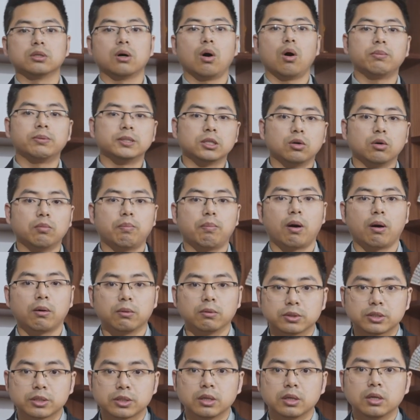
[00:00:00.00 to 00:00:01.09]
the optical
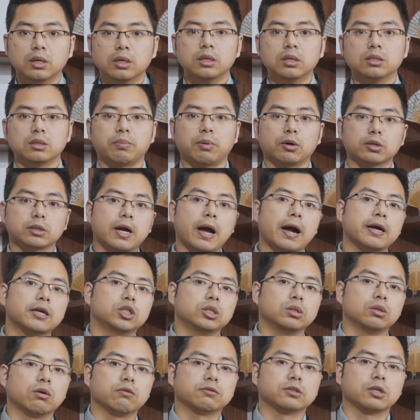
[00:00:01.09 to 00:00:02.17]
parts, the
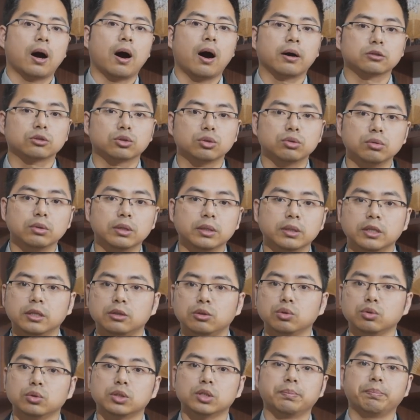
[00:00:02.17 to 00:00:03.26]
production of the hard tooling
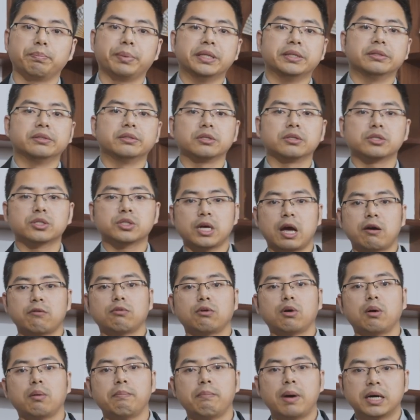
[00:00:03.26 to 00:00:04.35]
need to spend
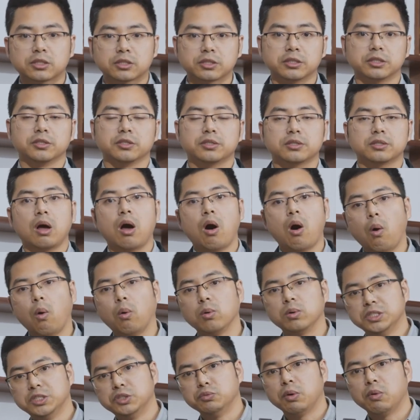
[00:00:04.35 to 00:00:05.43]
several months
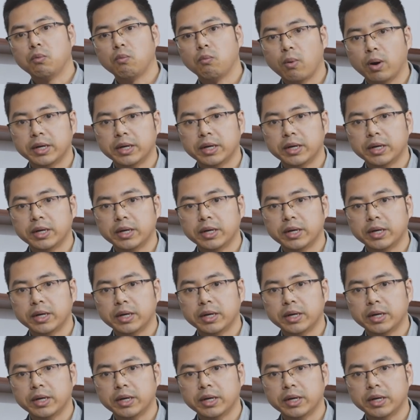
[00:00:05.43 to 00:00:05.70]
or even